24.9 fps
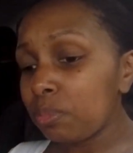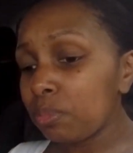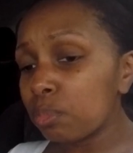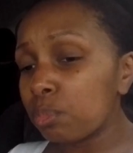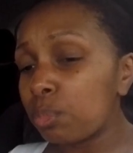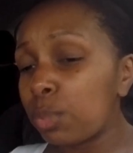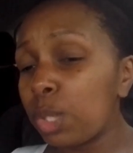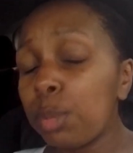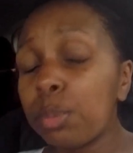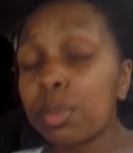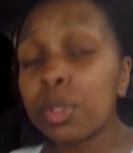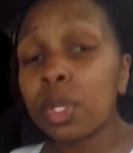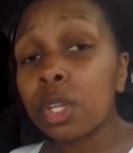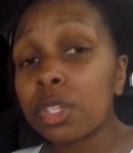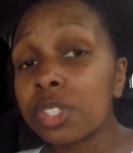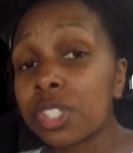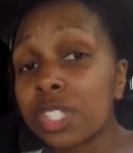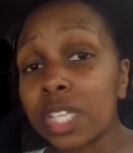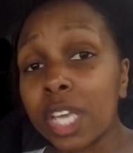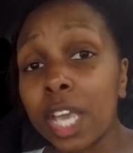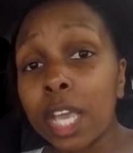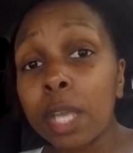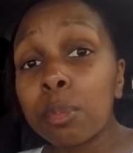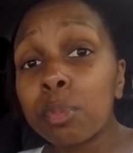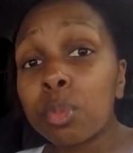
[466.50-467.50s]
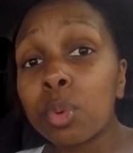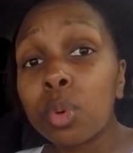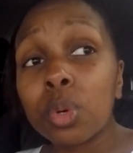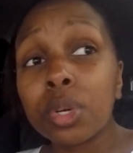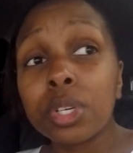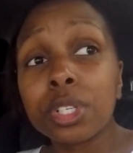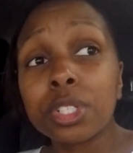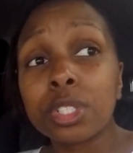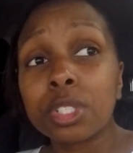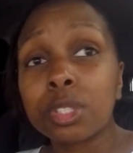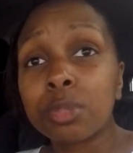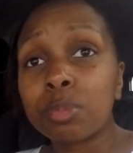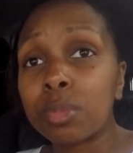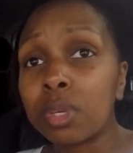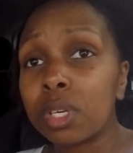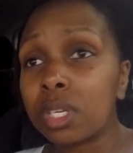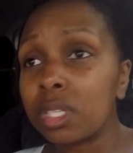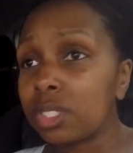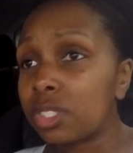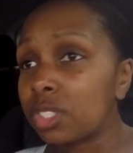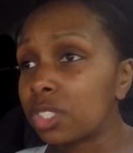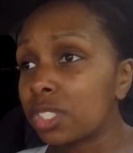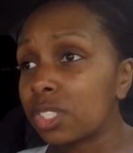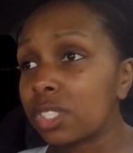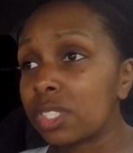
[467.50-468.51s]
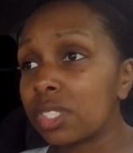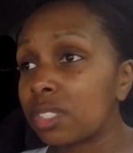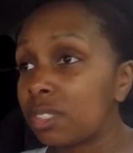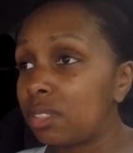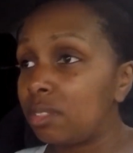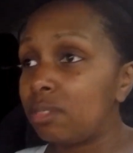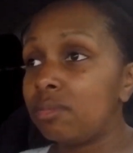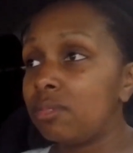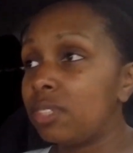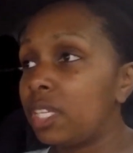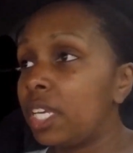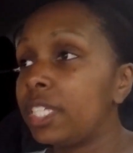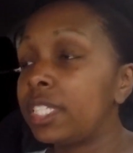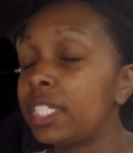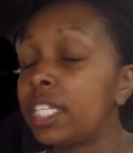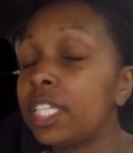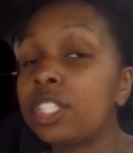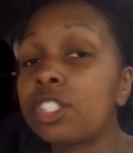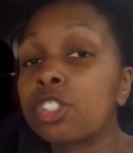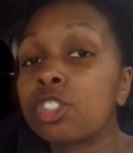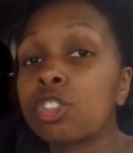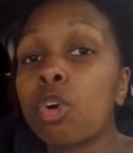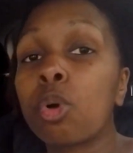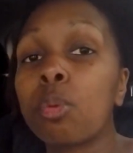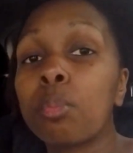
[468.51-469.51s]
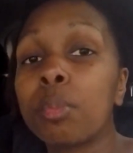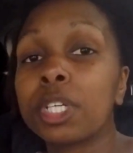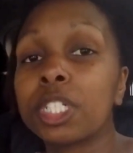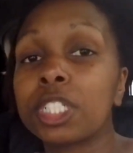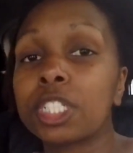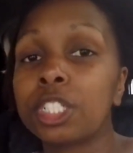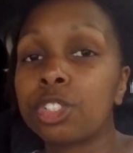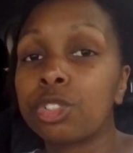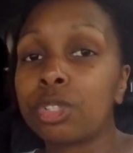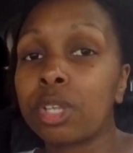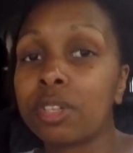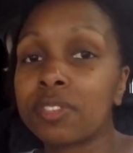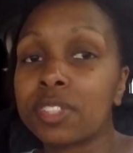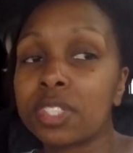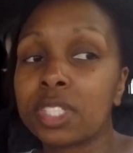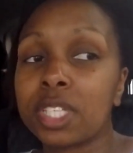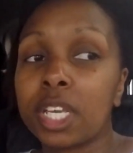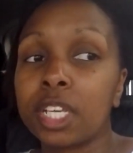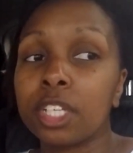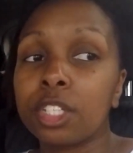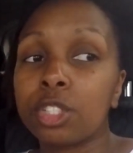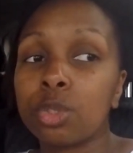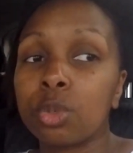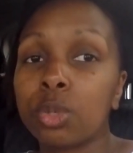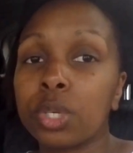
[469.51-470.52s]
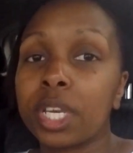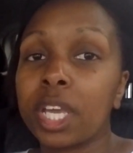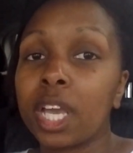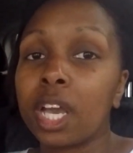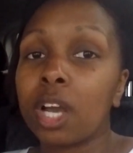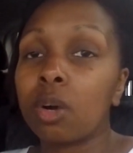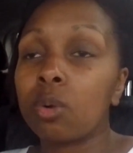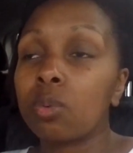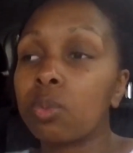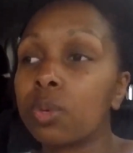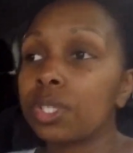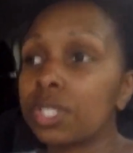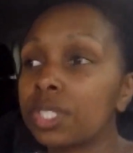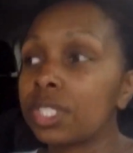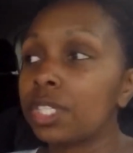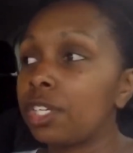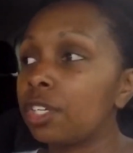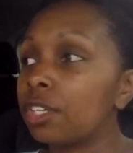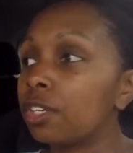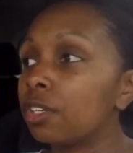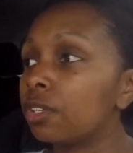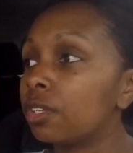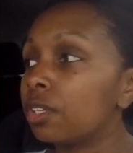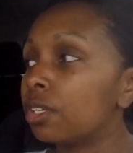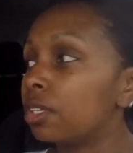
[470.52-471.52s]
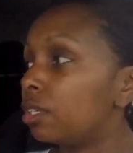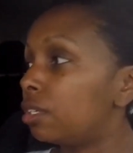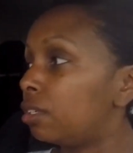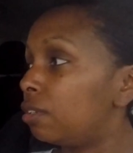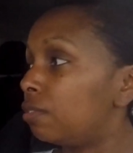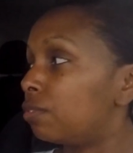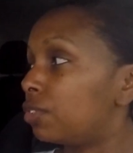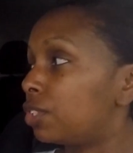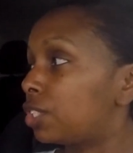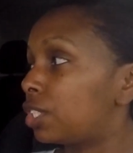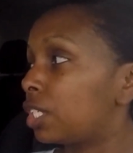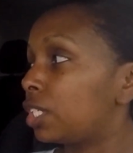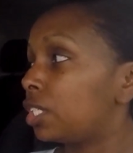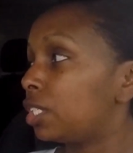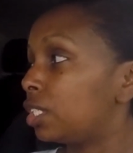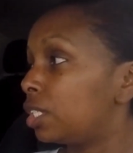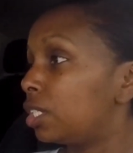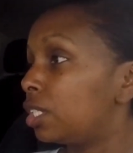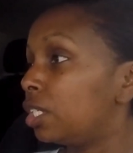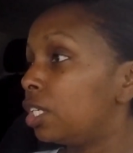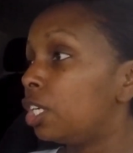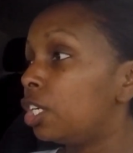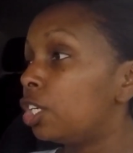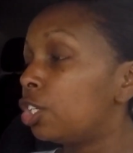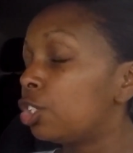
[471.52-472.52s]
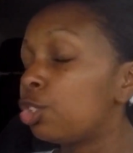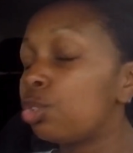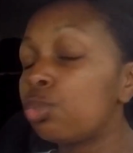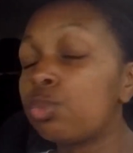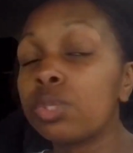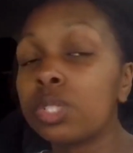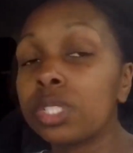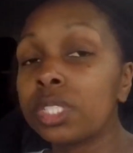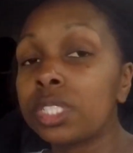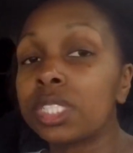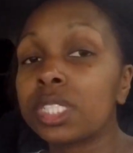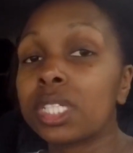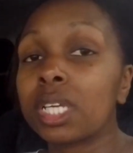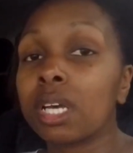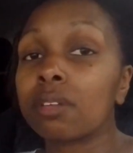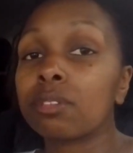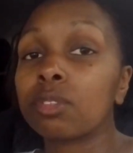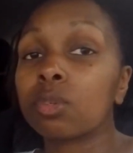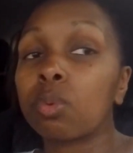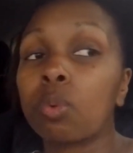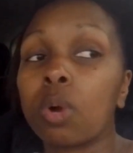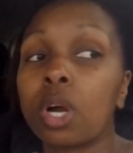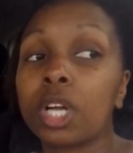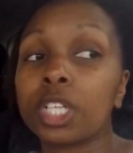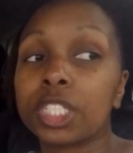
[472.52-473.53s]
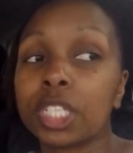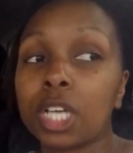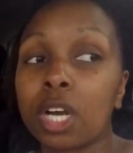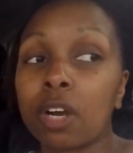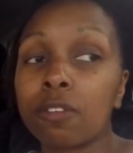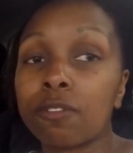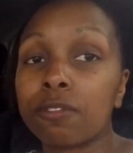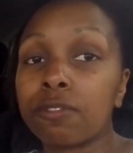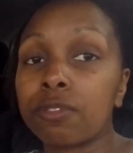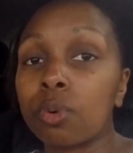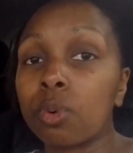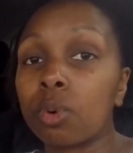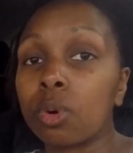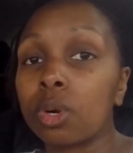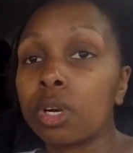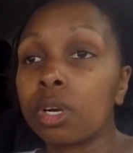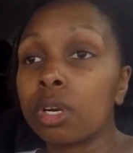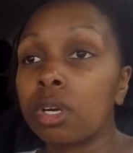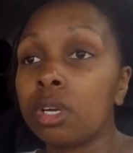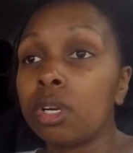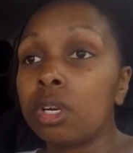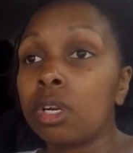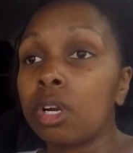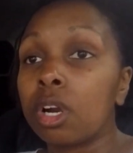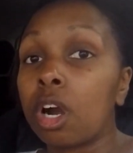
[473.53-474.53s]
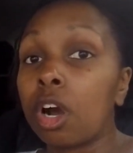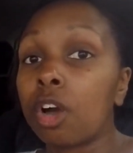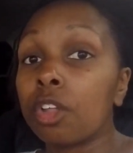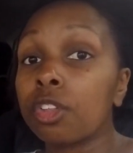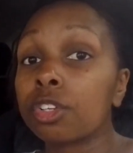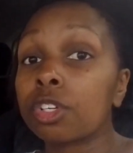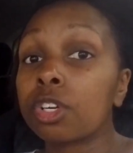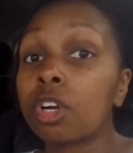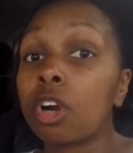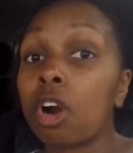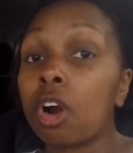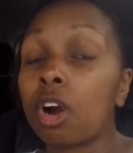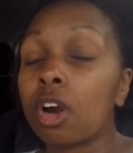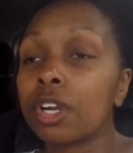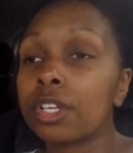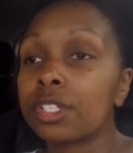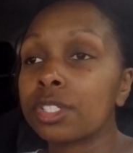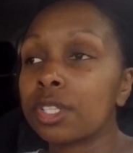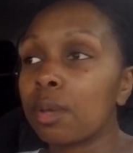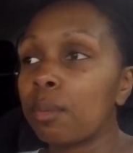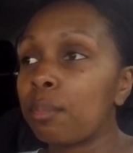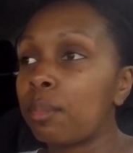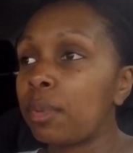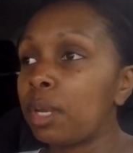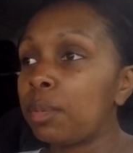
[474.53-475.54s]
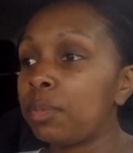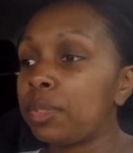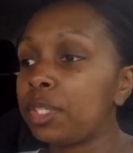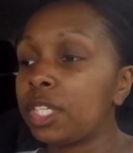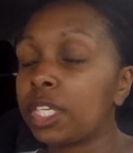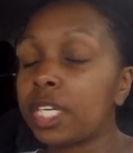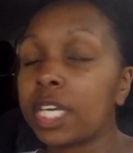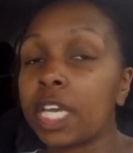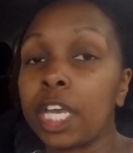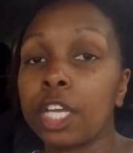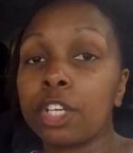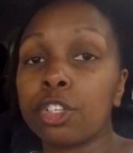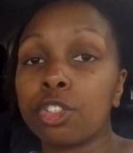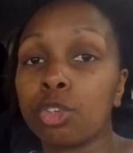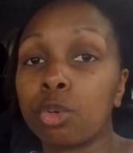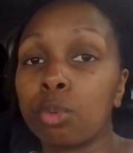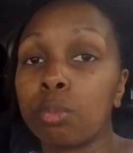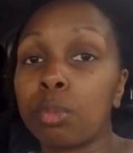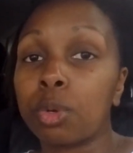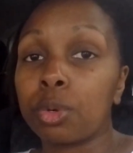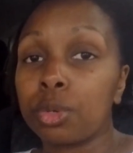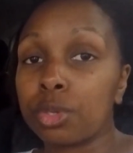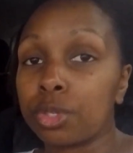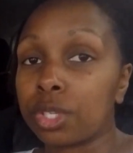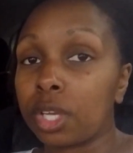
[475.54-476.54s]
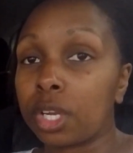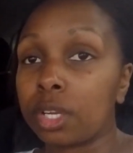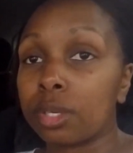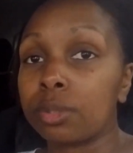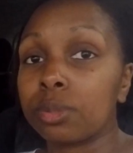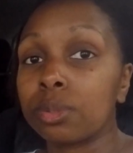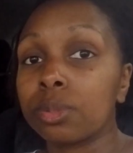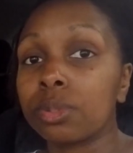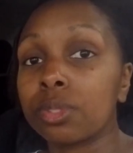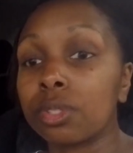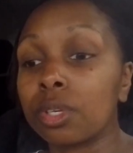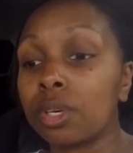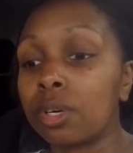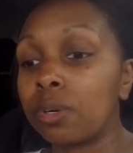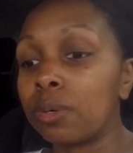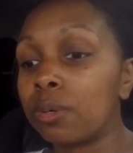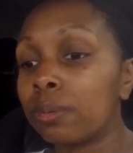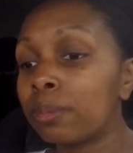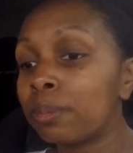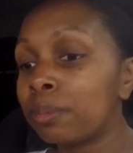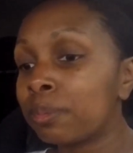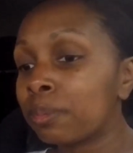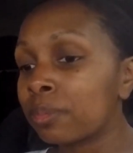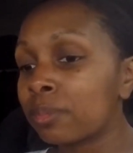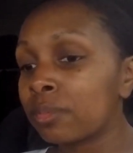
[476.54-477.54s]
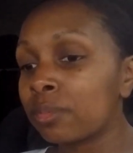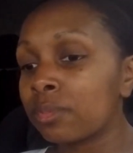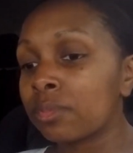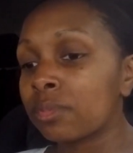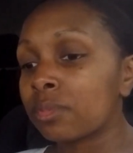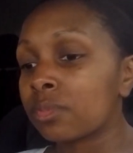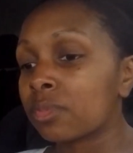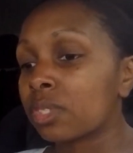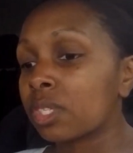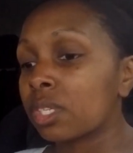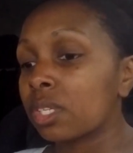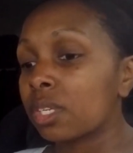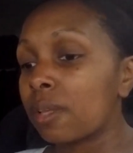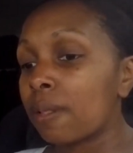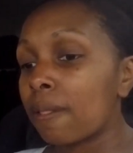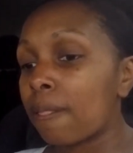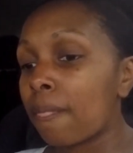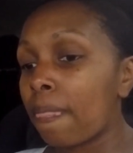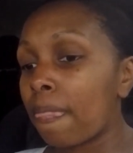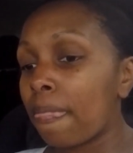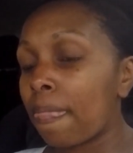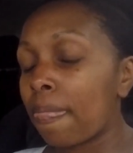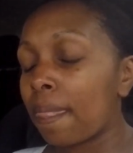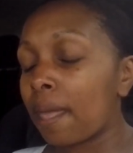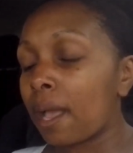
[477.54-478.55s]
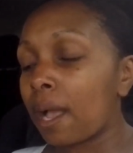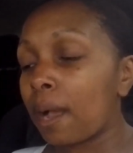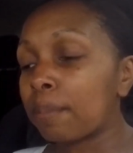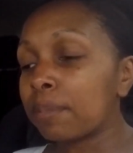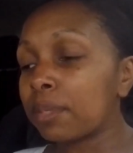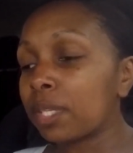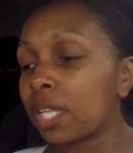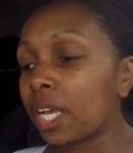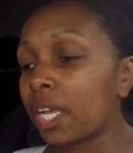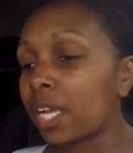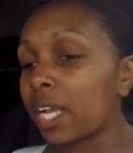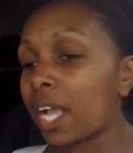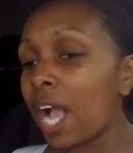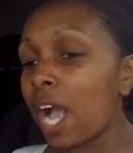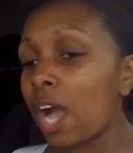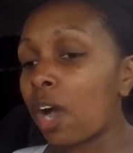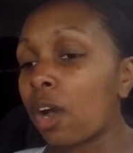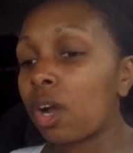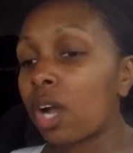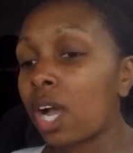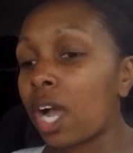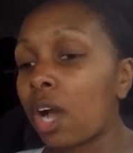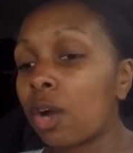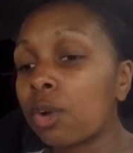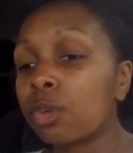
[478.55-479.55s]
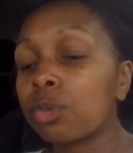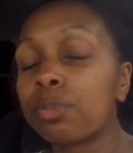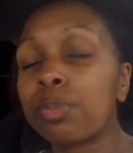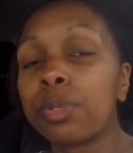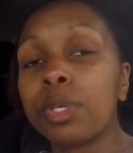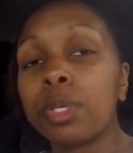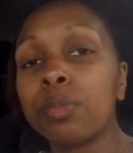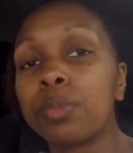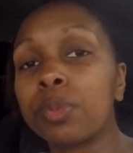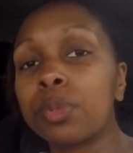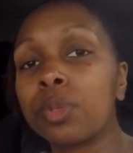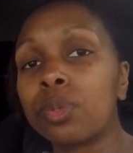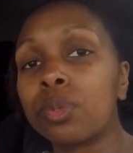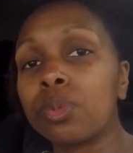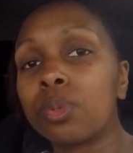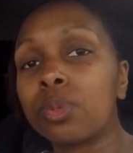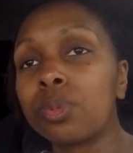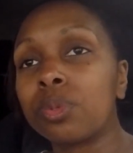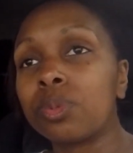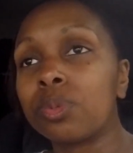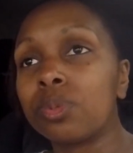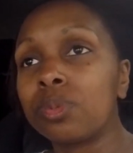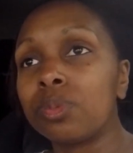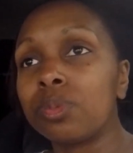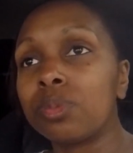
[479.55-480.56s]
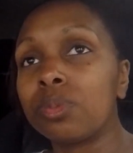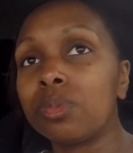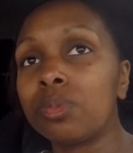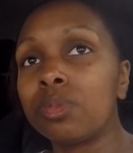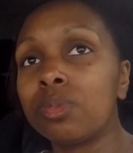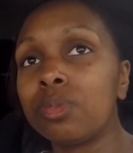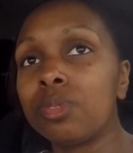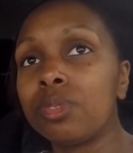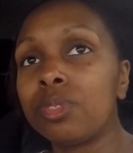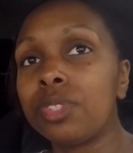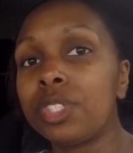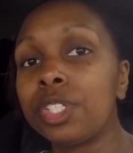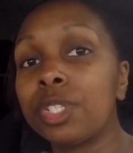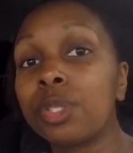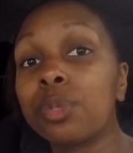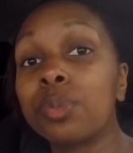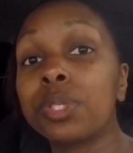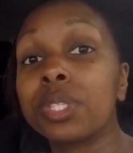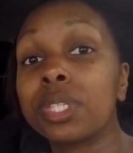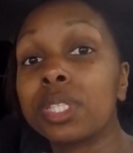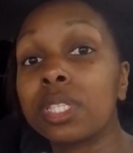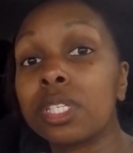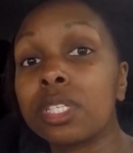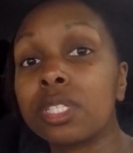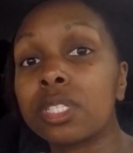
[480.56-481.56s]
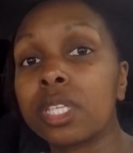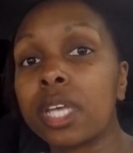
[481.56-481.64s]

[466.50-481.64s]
people on skateboards. Just it's so much that you have to take into account, whereas here in Virginia you really just have to watch out for other cars and maybe the occasional motorcycle. So I'm like, how do people deal with this